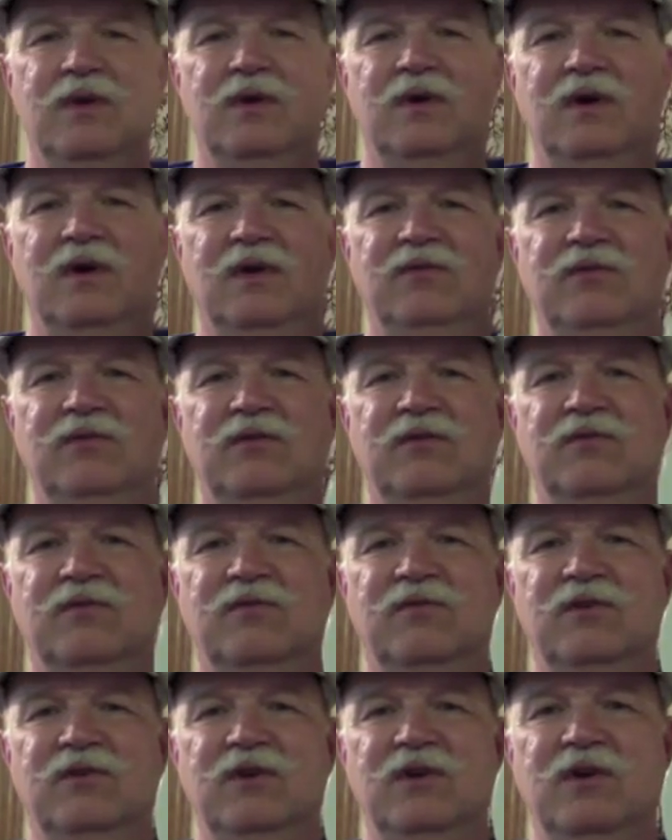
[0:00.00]
as you can
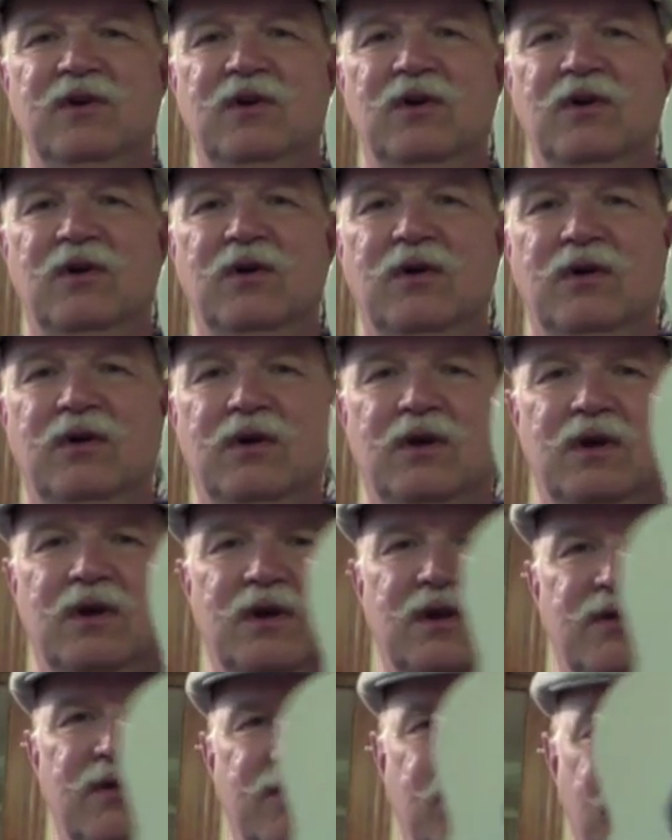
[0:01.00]
see here, and as you